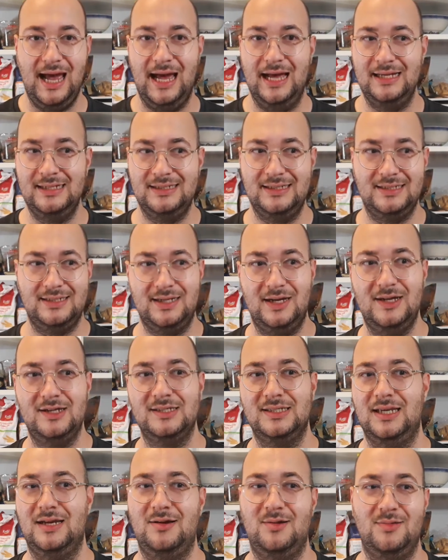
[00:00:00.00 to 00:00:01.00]
And it
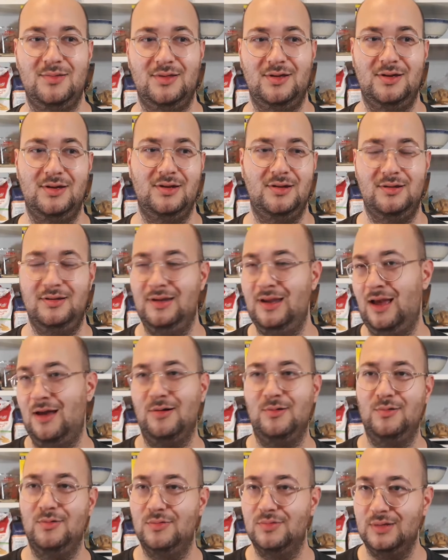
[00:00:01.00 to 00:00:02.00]
turns out that
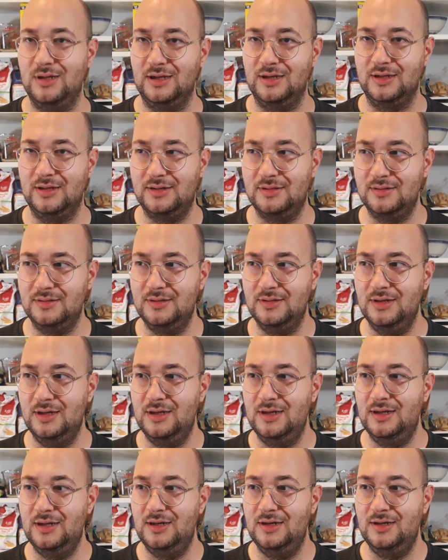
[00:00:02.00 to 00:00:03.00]
no, like,
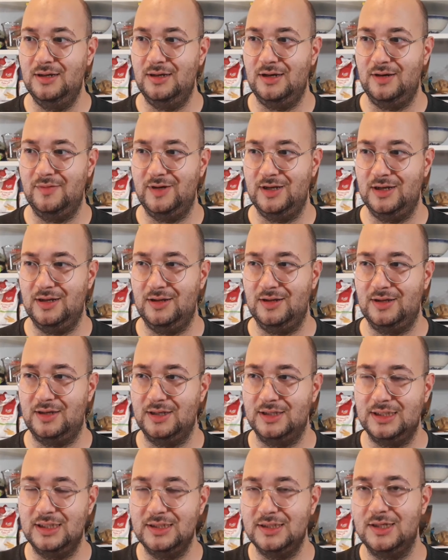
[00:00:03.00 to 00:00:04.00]
I mean,
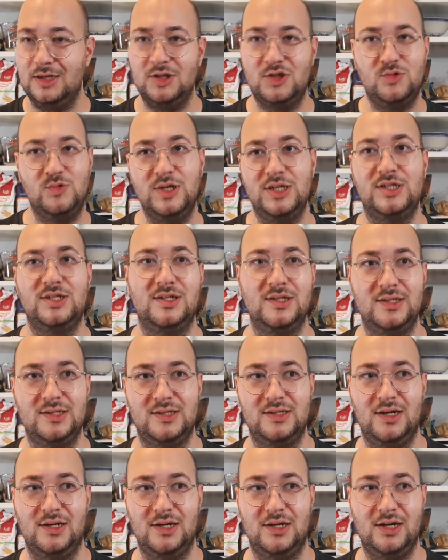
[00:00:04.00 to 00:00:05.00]
like, since I switched to this
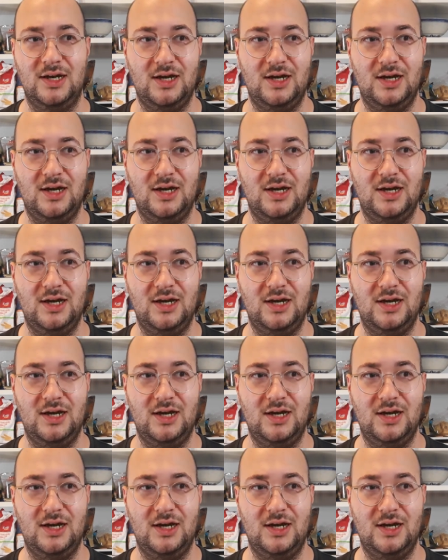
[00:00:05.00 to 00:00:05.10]
diet,